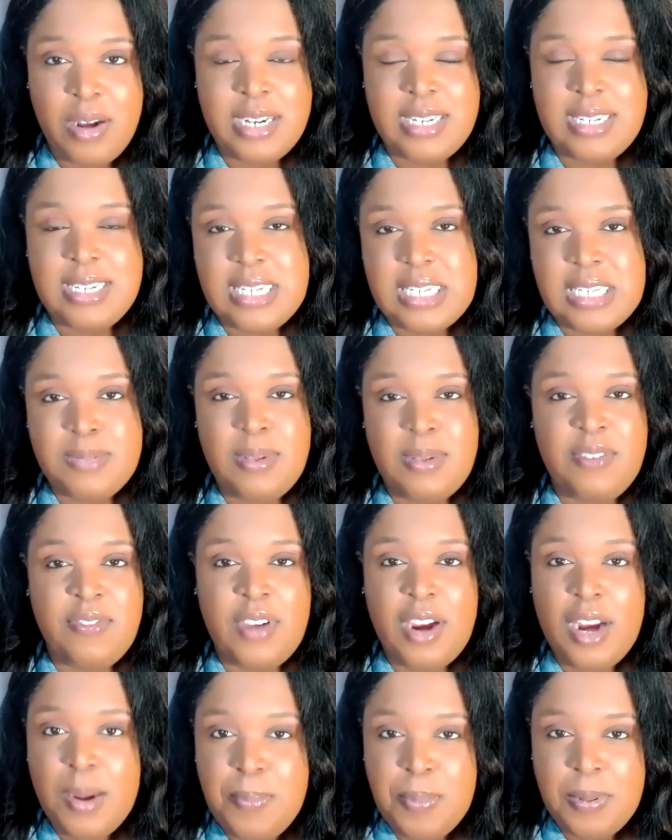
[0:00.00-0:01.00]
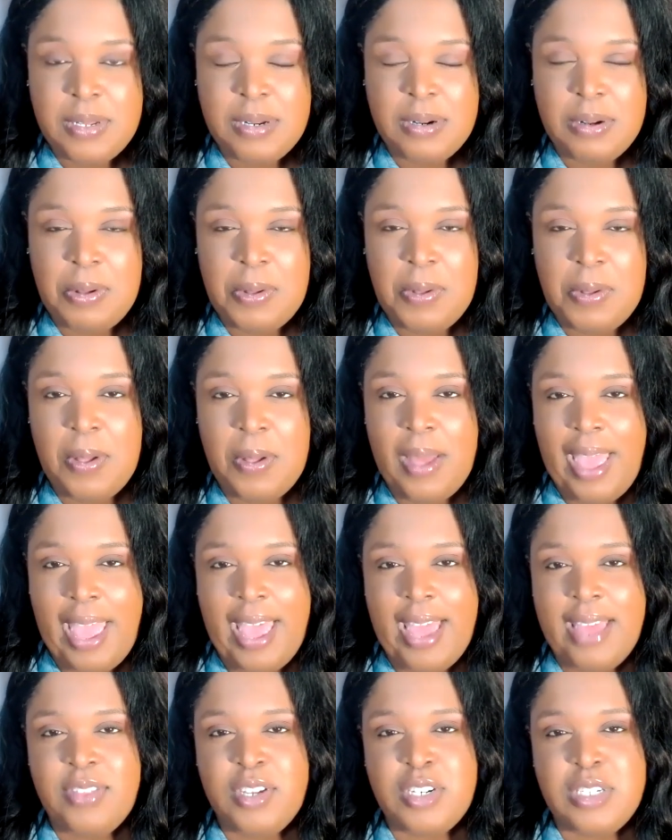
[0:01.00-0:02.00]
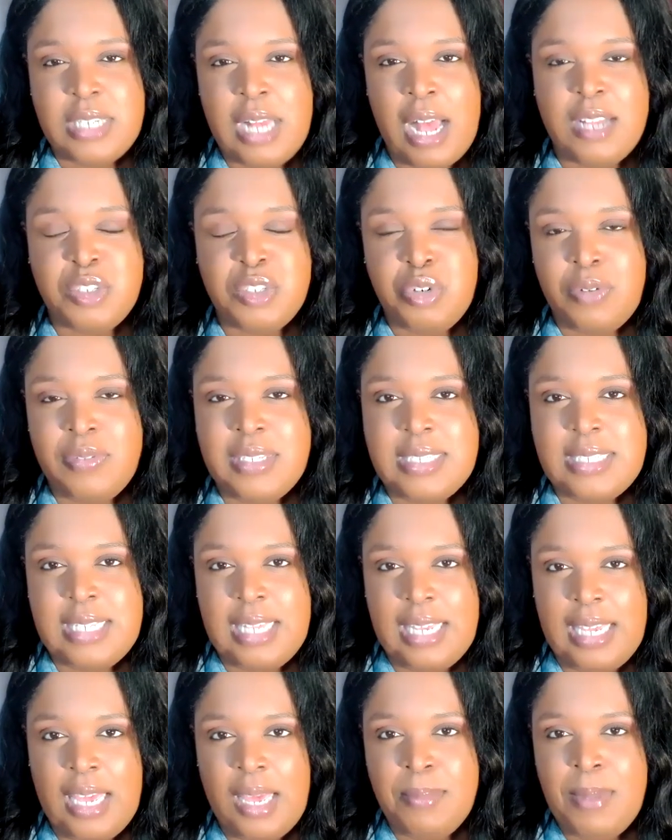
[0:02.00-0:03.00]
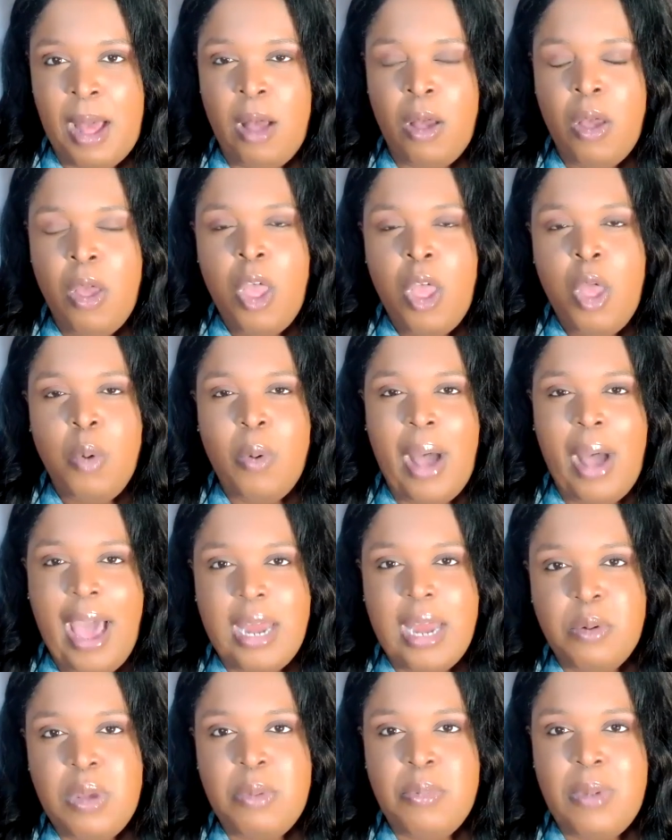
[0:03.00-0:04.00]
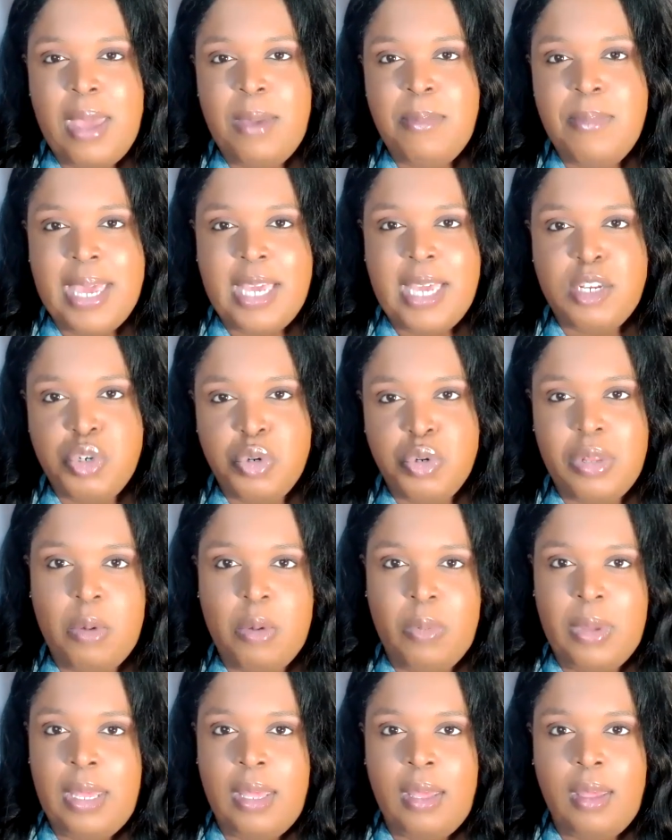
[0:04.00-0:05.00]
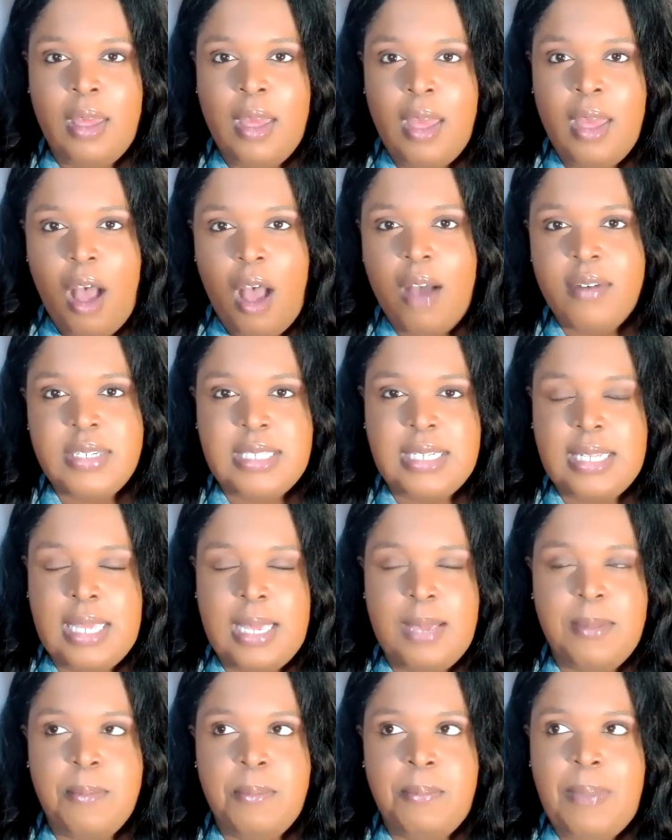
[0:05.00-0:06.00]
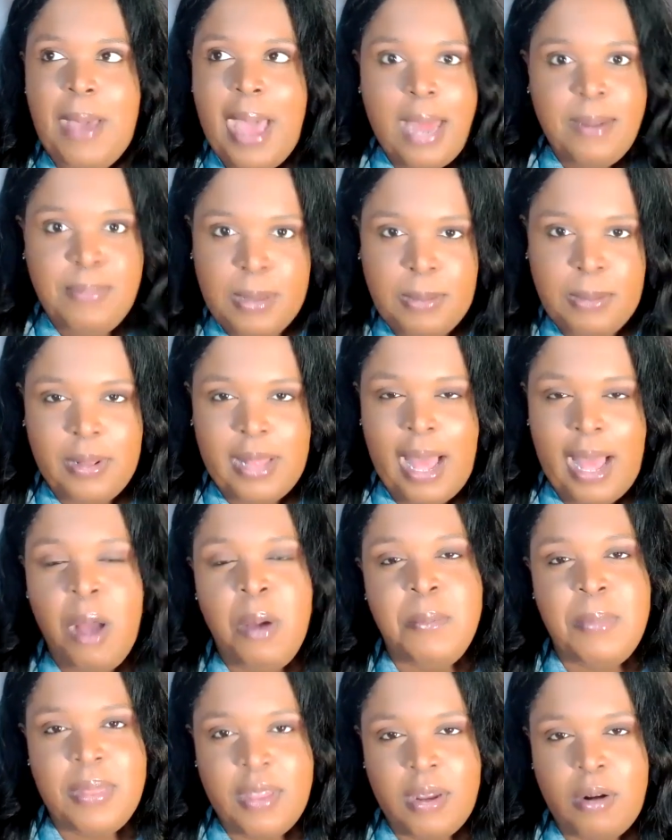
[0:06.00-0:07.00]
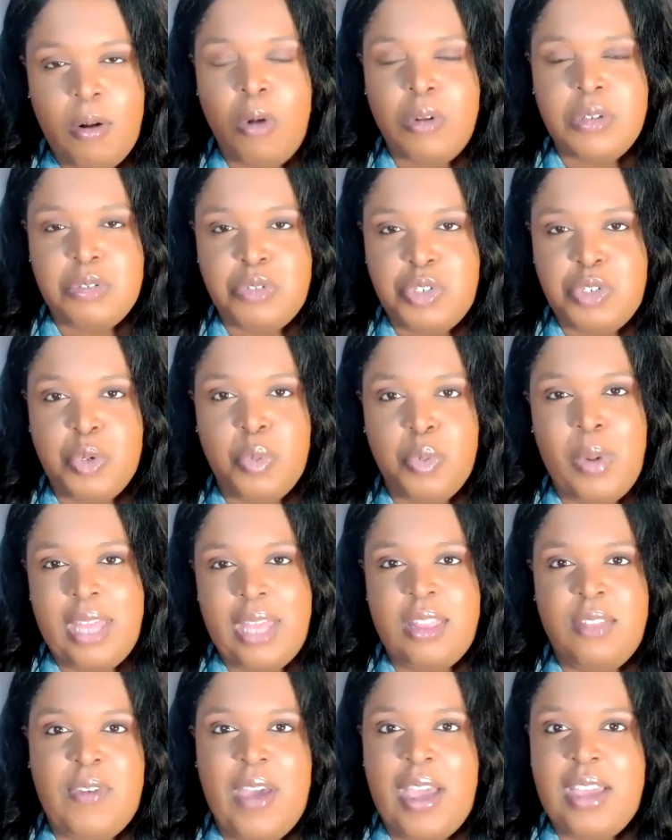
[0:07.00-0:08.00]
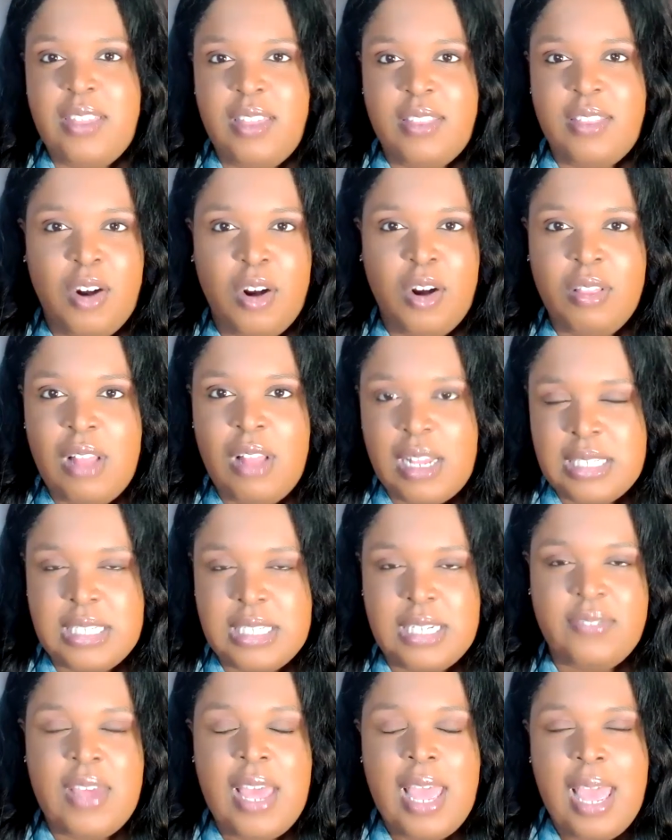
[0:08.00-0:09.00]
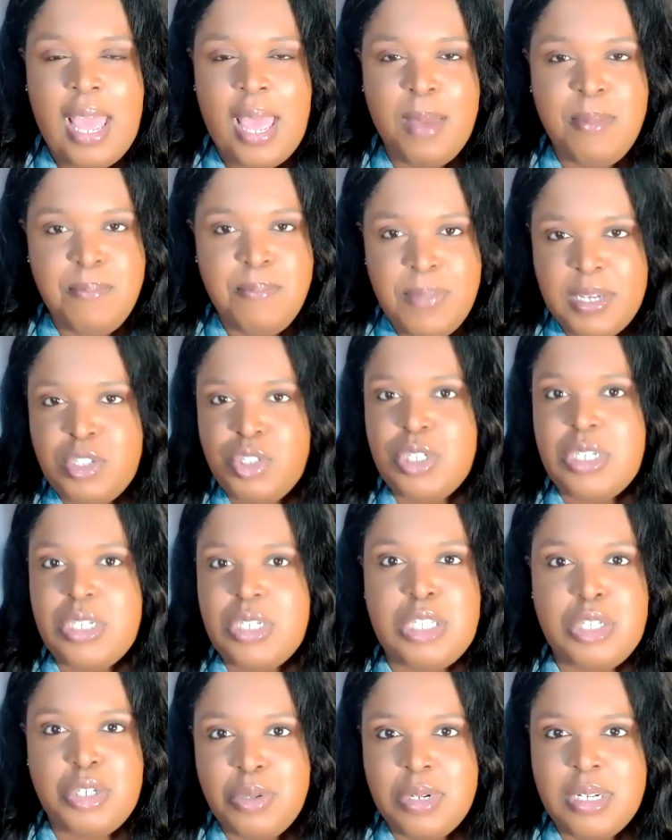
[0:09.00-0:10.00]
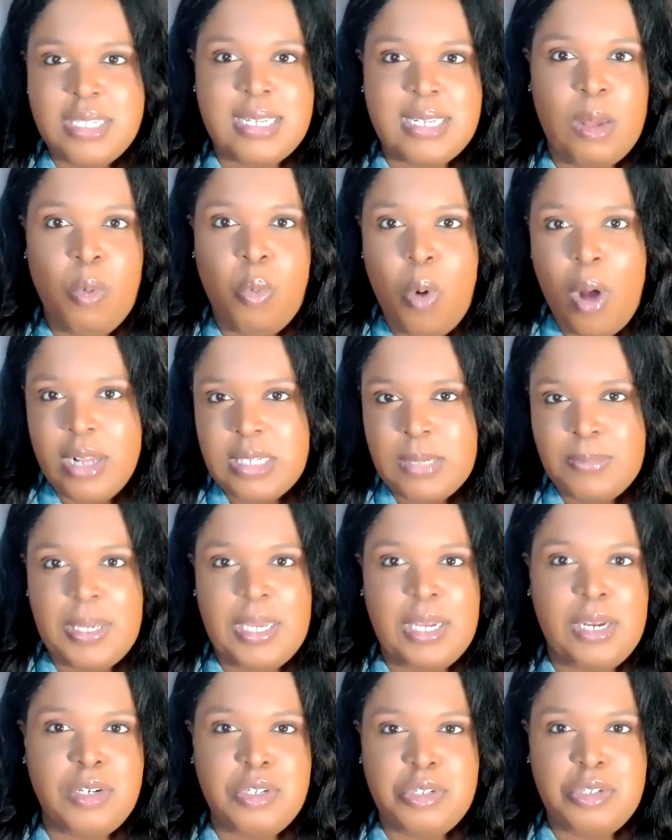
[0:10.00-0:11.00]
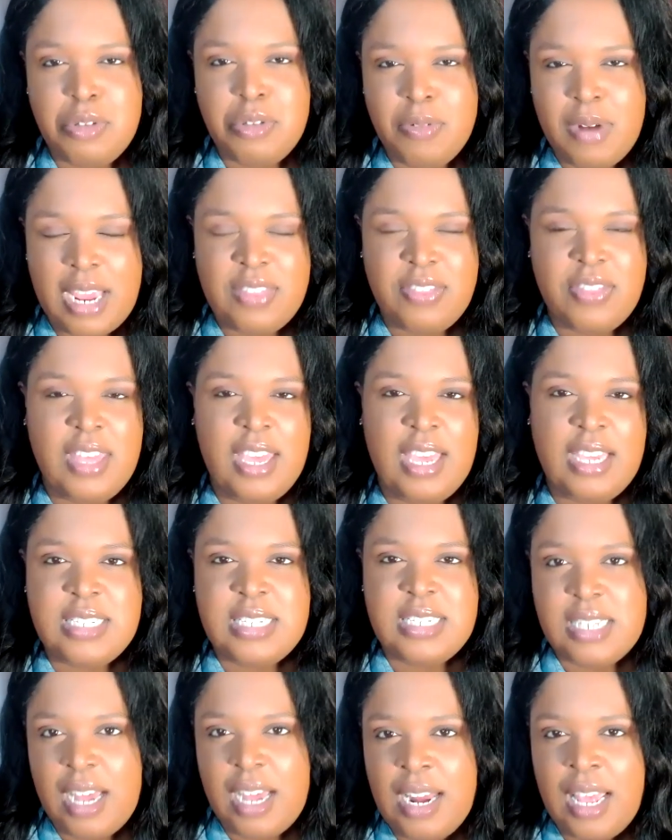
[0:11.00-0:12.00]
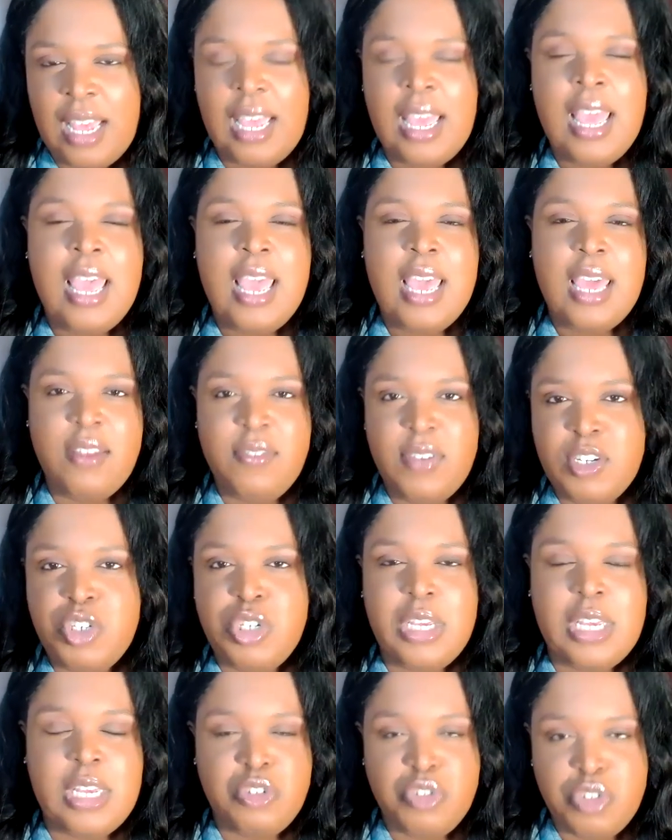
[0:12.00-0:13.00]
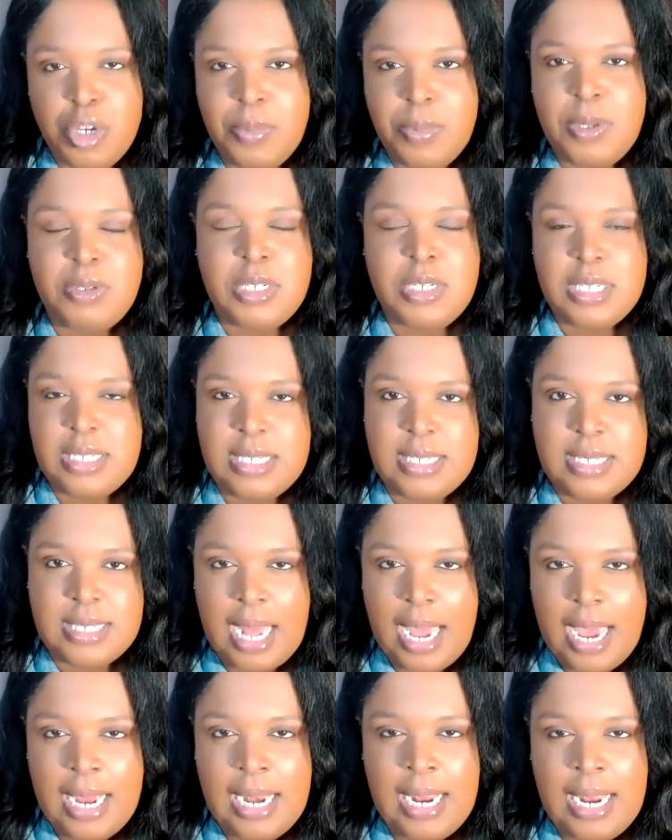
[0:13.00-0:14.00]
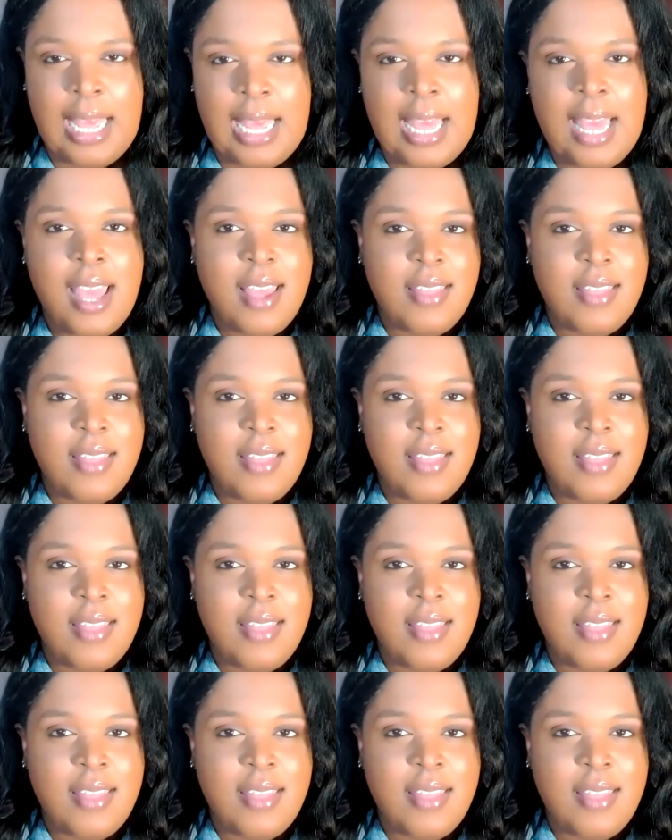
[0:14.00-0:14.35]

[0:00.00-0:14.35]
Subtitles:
It tends to be very political, and there's not sort of this thinking about, well, how do we weigh making sure that we obviously keep bad people out, but then also to weighing the fact that there are lots of ambitious students that want to be here, do the right thing, study, and eventually contribute to society.